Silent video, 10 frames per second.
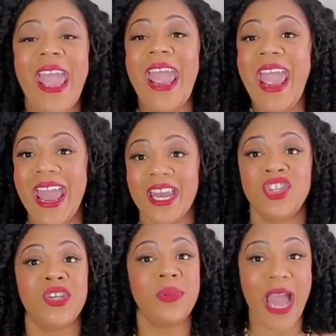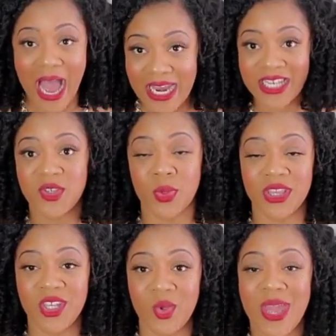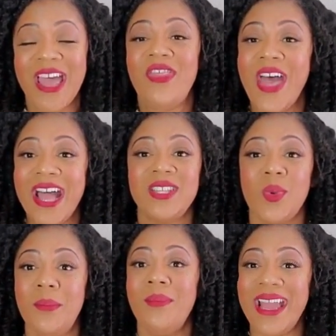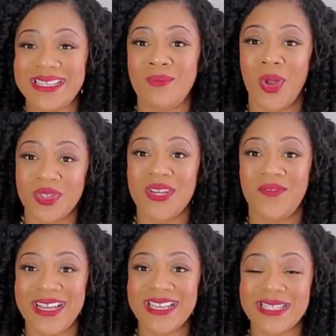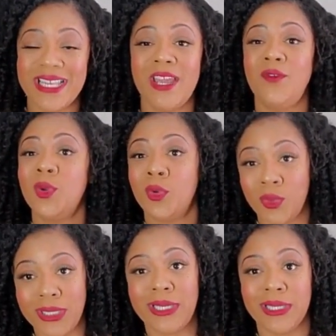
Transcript: And to be honest with you, that's what makes most of us, if you're a really